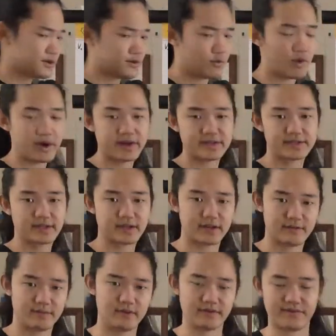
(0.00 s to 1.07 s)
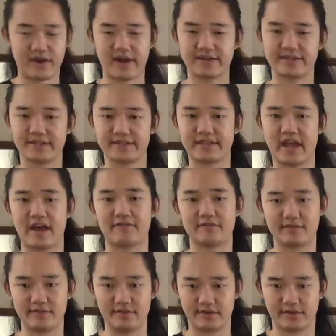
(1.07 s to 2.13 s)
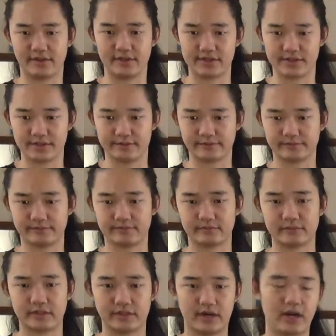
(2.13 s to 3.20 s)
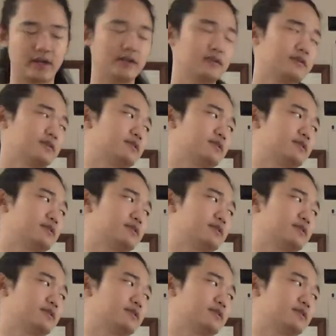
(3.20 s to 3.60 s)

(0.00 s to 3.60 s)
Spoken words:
When is it going to be the fastest after the collision, all right?